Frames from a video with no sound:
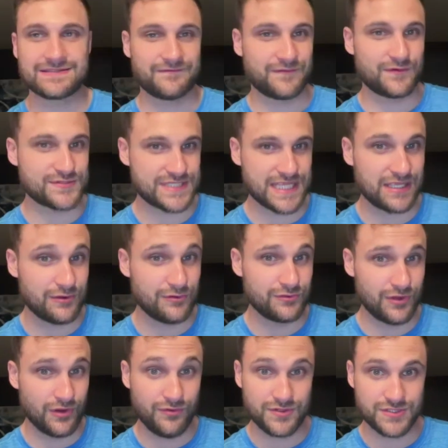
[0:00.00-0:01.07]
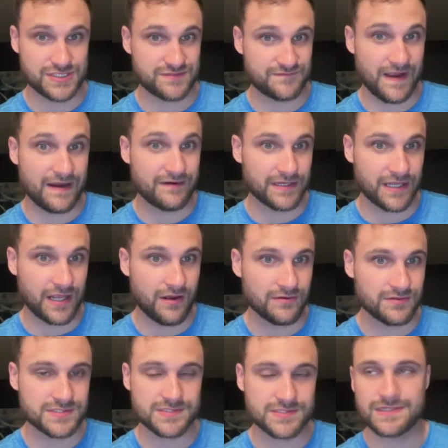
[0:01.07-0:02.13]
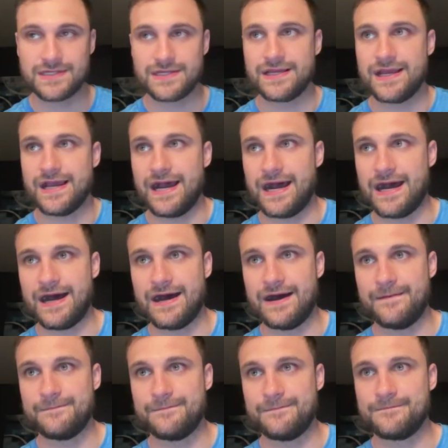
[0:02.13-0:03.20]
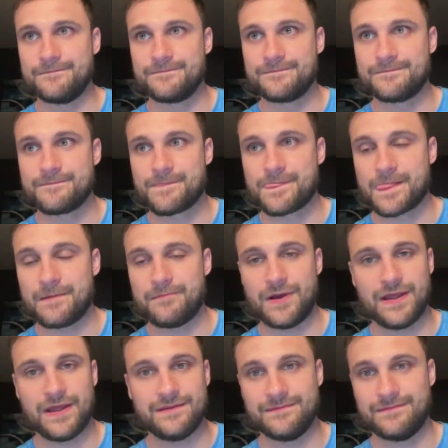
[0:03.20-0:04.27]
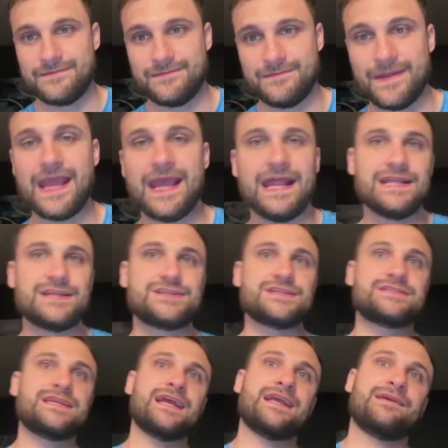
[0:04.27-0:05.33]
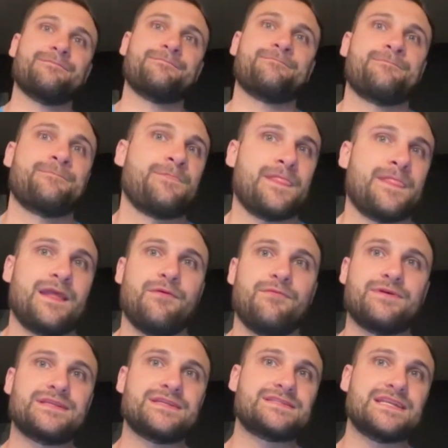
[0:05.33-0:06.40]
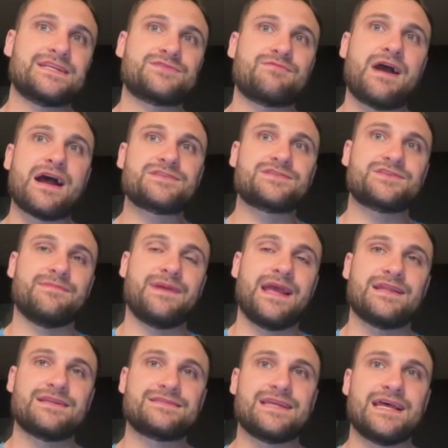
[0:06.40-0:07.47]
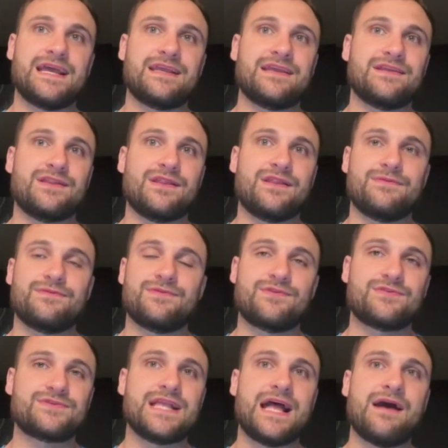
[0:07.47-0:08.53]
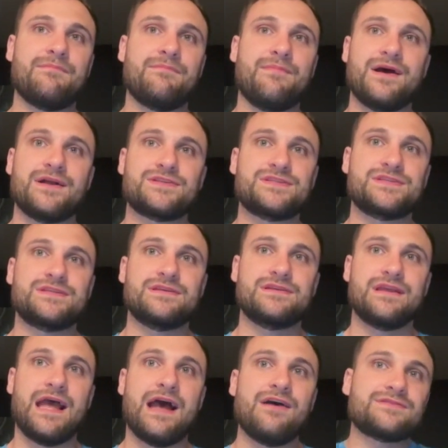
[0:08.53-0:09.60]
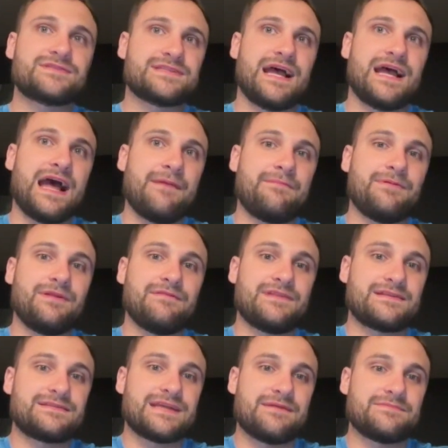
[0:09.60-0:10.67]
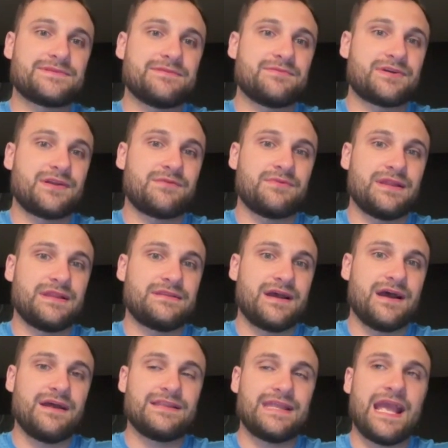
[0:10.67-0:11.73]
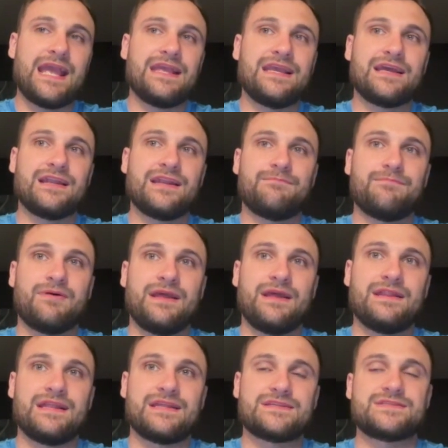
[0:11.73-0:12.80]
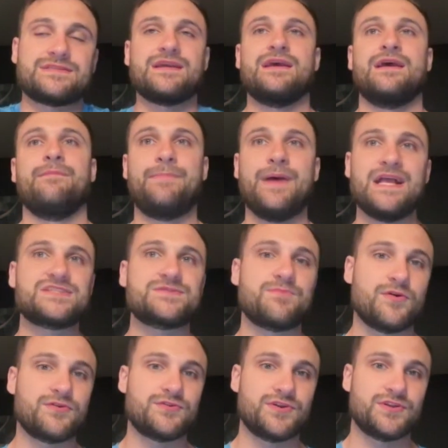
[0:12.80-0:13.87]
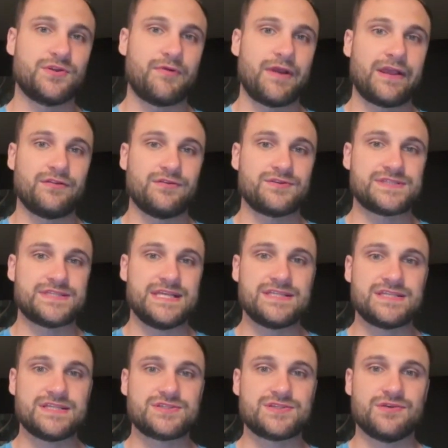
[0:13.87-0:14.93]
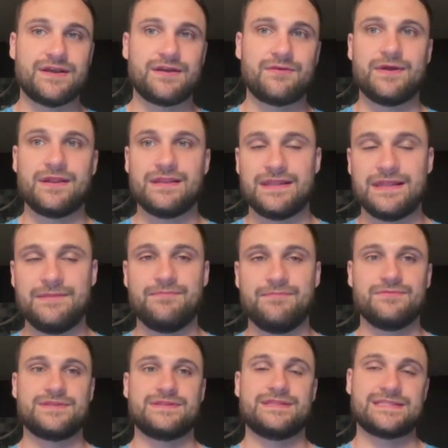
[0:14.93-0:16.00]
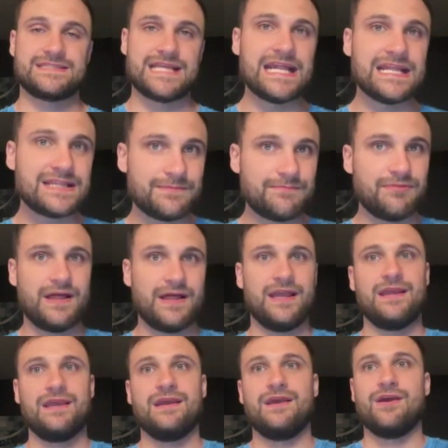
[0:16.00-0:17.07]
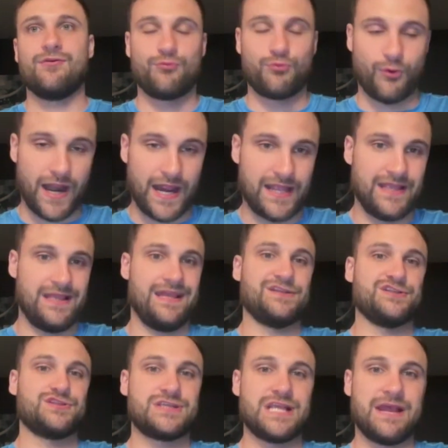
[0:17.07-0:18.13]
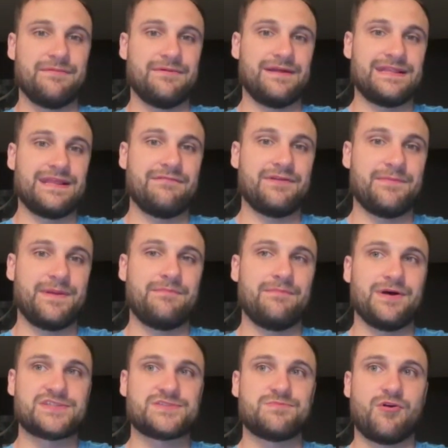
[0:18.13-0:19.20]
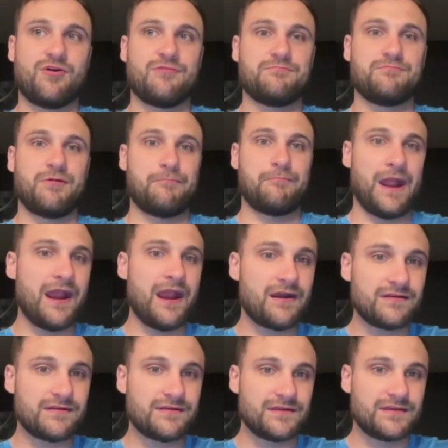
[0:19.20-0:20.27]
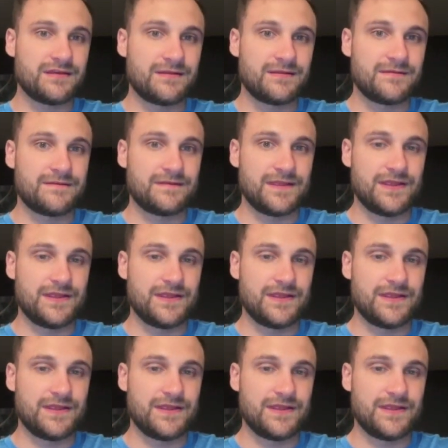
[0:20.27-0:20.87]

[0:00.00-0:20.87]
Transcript: the first thing you do is just fire the coach. Um, but man, it's just like with this Knicks roster, man, it's like there's not much else I believe that Tom Thibodeau could have really done. Yeah, he could have played his bench more during the regular season. So like when he decided to play right in champ, like they would have been much more prepared, you